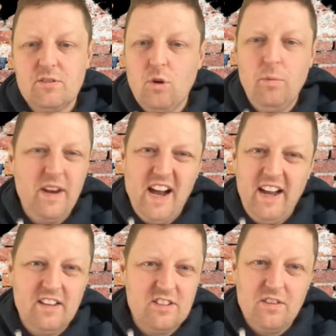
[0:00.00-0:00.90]
So many
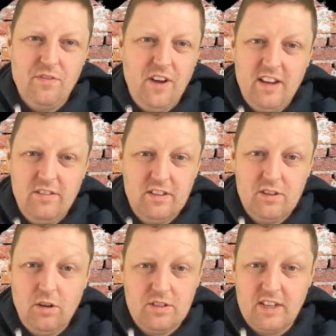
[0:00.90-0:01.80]
irons in the fire, it's
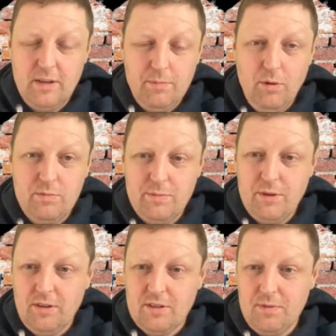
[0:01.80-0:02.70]
hard to keep up, to
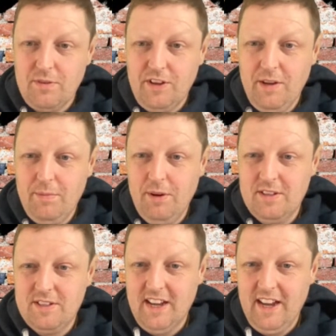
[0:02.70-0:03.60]
be honest with you.
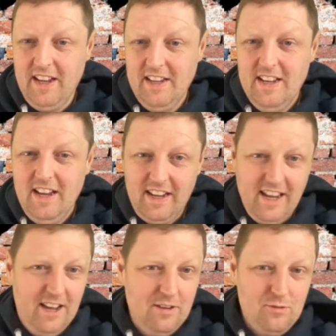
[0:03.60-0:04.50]
But
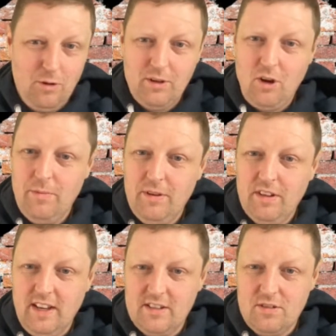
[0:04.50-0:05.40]
again, drop a
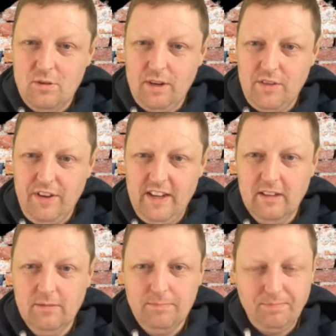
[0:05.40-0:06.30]
comment, let us know what you
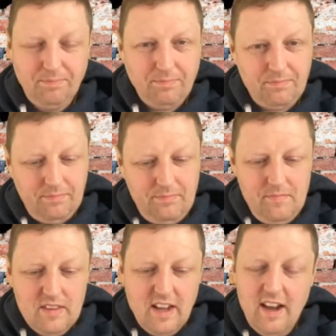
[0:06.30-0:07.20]
think.
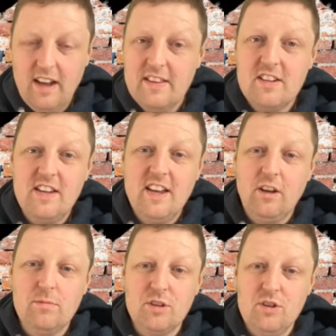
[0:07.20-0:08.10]
And then here
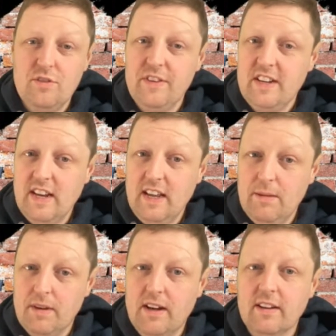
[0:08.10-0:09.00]
comes another
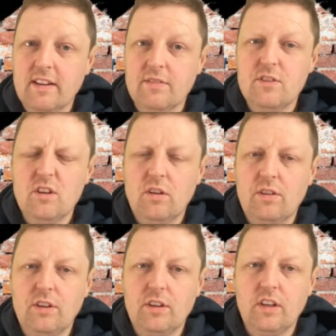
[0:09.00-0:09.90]
name I have
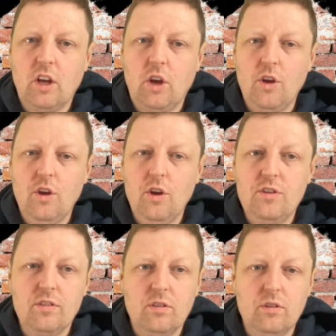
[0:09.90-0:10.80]
not
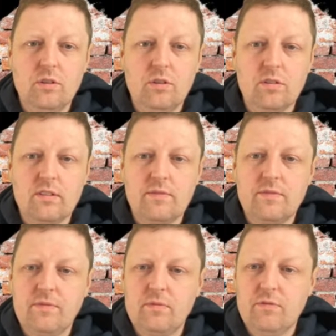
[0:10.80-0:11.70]
heard or
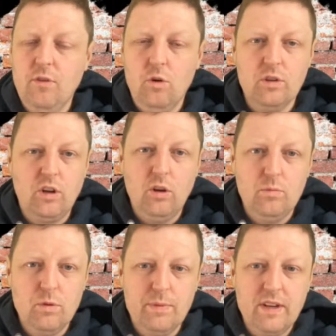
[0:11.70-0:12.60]
thought the
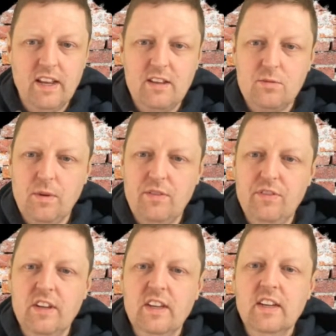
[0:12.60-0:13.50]
club would be linked with,